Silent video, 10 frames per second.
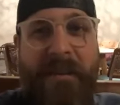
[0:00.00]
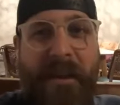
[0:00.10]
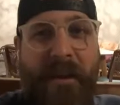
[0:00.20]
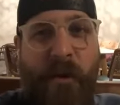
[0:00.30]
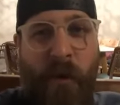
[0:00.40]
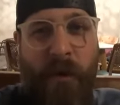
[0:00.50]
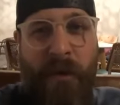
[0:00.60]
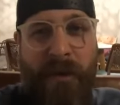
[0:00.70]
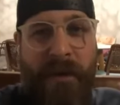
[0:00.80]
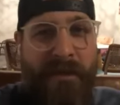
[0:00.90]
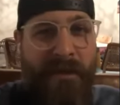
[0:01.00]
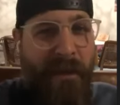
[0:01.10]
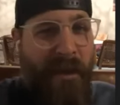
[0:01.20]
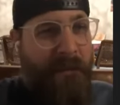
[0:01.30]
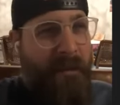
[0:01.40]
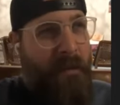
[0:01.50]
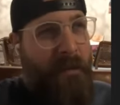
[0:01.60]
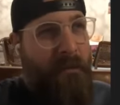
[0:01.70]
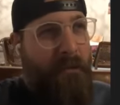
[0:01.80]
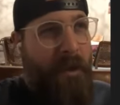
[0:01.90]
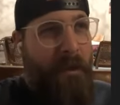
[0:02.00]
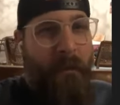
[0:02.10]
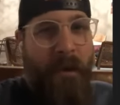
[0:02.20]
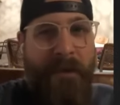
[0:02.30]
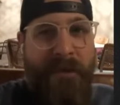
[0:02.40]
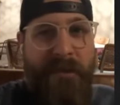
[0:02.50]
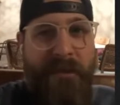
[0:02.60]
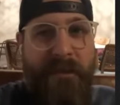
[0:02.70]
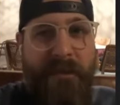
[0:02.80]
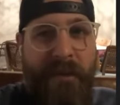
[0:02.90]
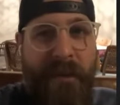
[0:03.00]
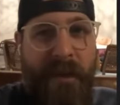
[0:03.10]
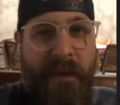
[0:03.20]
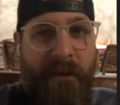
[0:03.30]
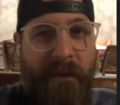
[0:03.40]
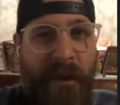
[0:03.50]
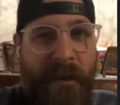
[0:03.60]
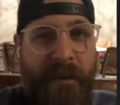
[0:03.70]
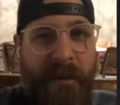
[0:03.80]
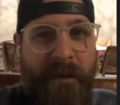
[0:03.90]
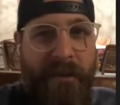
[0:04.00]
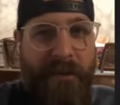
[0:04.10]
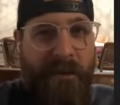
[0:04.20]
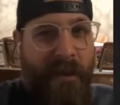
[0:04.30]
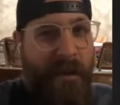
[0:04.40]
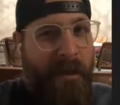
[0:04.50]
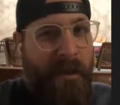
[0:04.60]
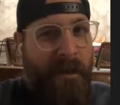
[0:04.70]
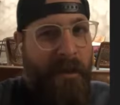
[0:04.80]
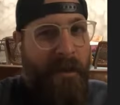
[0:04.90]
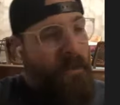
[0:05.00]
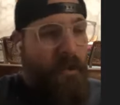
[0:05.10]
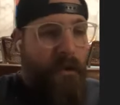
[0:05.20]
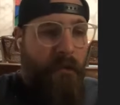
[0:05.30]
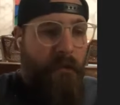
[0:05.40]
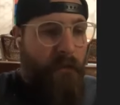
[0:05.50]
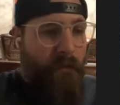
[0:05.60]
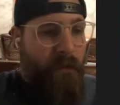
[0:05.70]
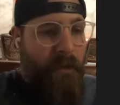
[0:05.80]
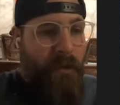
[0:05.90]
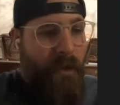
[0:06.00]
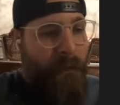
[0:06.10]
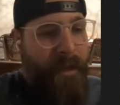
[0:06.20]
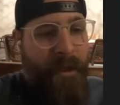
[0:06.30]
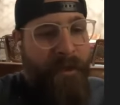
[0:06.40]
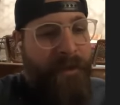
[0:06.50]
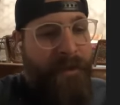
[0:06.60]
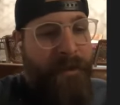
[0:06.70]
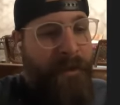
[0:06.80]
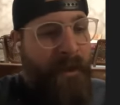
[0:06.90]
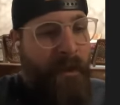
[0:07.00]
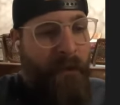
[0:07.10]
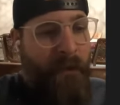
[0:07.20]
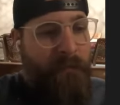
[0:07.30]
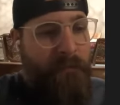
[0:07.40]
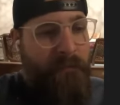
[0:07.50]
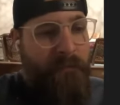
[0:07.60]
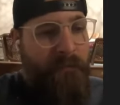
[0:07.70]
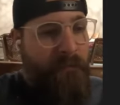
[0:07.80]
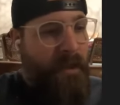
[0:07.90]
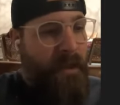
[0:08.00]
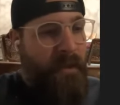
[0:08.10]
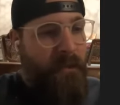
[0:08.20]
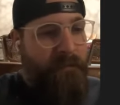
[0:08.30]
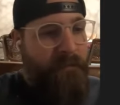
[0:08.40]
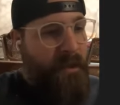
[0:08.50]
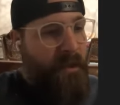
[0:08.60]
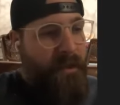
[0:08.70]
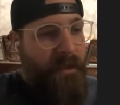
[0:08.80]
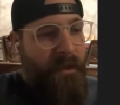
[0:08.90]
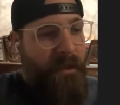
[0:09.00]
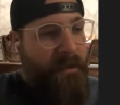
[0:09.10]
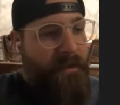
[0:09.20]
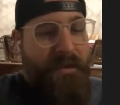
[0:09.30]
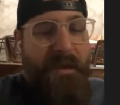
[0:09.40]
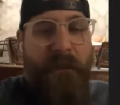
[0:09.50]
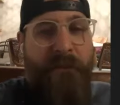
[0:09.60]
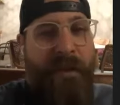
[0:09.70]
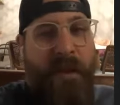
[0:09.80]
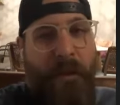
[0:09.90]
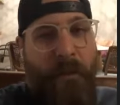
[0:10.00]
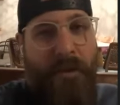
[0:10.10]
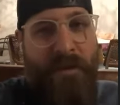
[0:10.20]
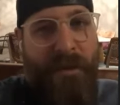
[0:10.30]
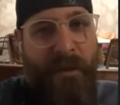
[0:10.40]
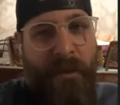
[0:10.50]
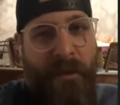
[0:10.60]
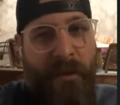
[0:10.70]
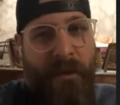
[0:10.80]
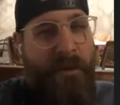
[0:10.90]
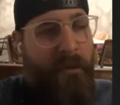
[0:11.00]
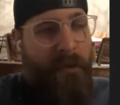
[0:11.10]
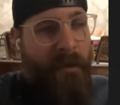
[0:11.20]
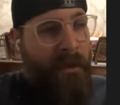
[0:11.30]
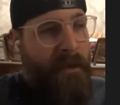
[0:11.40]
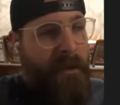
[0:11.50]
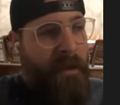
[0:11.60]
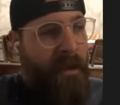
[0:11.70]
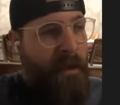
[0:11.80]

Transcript: was like a quarterly, so like every 3 months, I'd get this like real. I mean, I didn't know, you know, 78% of the words that were in